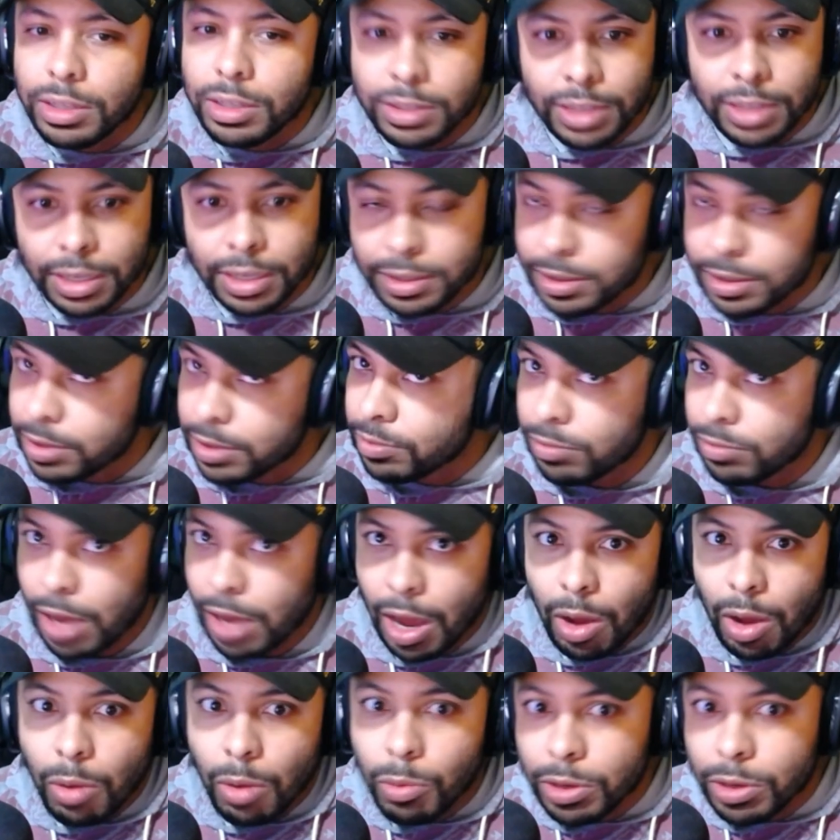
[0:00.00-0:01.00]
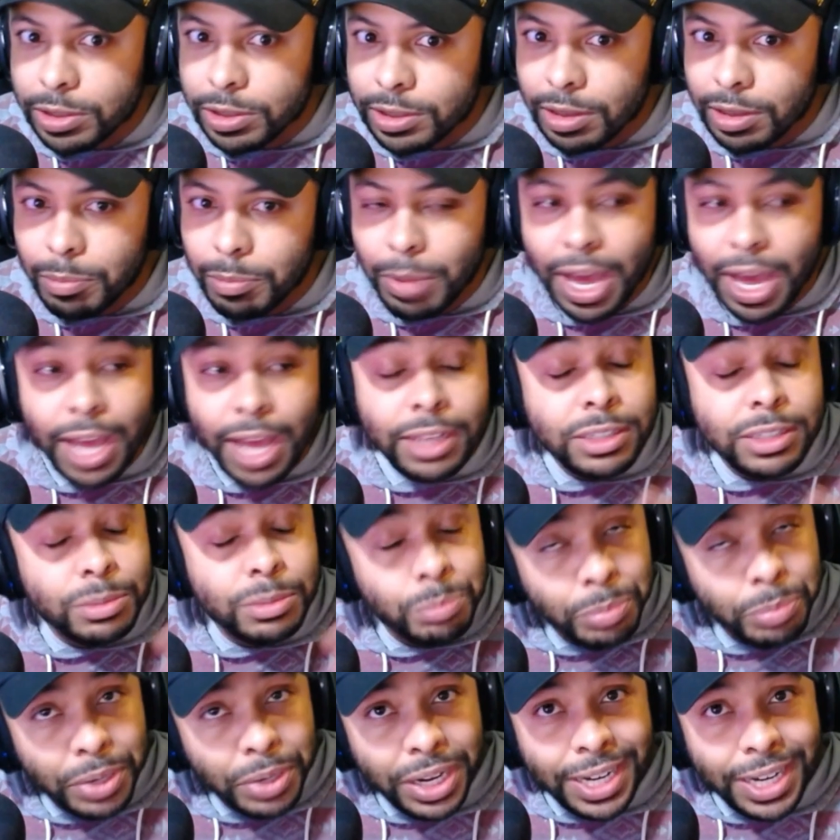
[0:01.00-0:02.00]
That's how it was in the past,
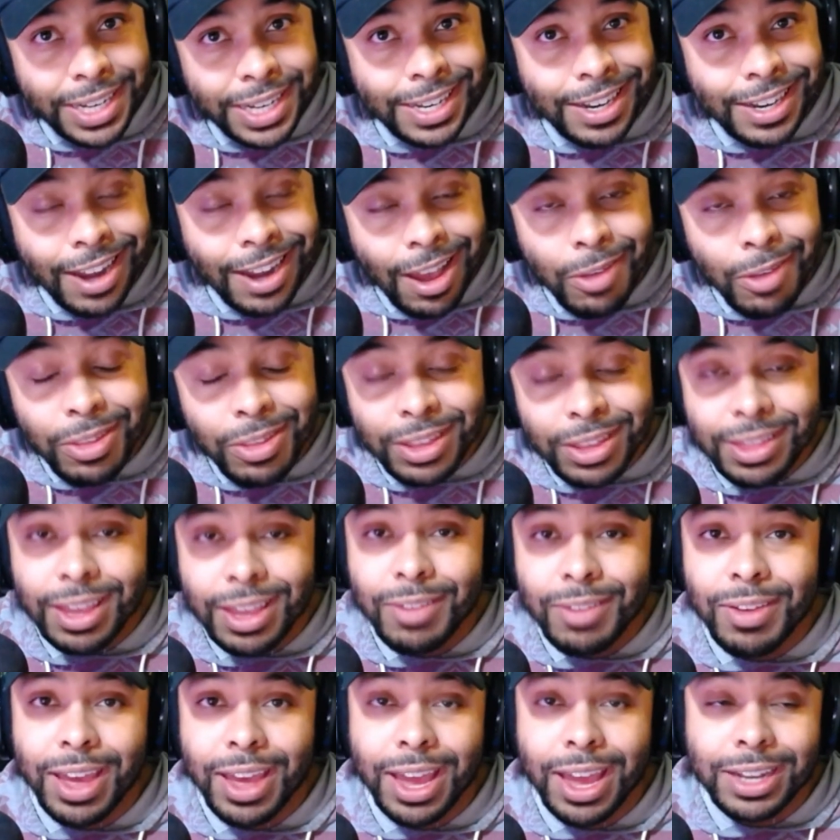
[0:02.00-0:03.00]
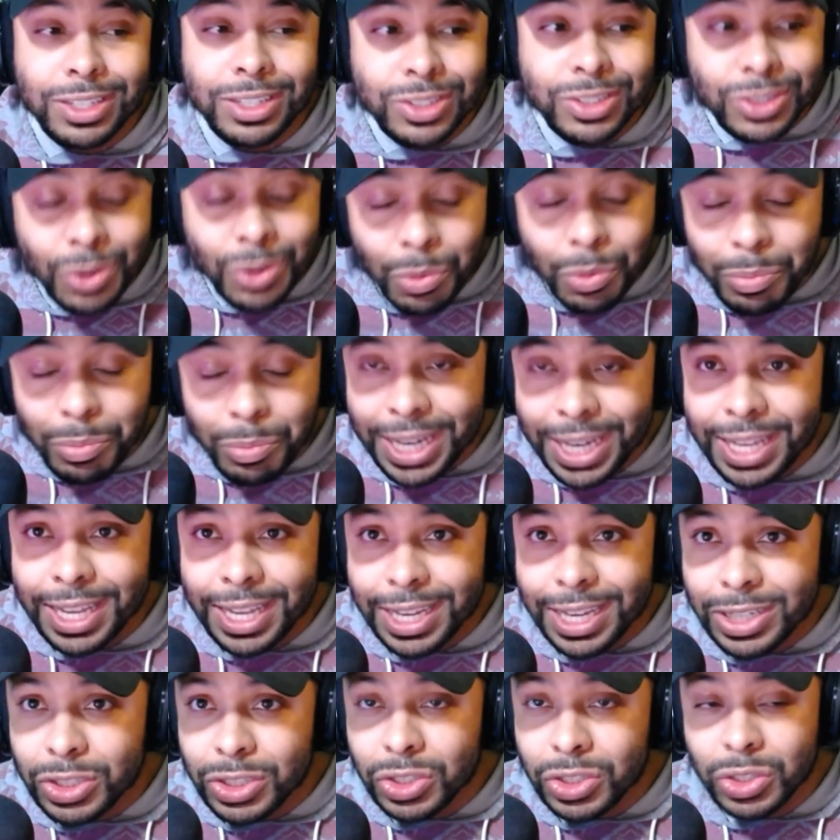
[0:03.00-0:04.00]
but now that they've had so many
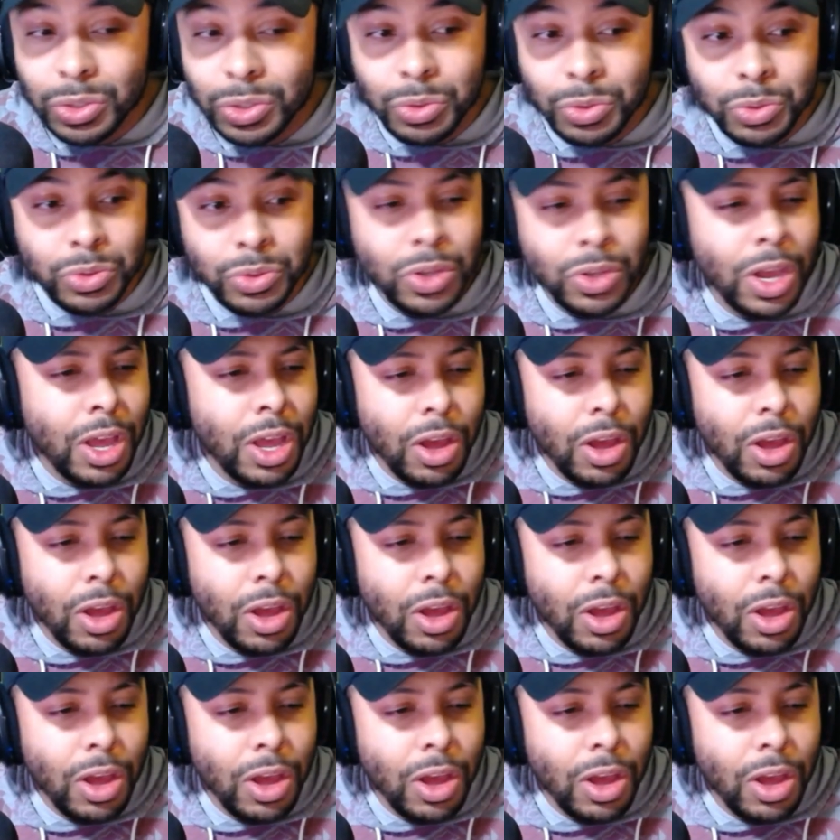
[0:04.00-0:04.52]
issues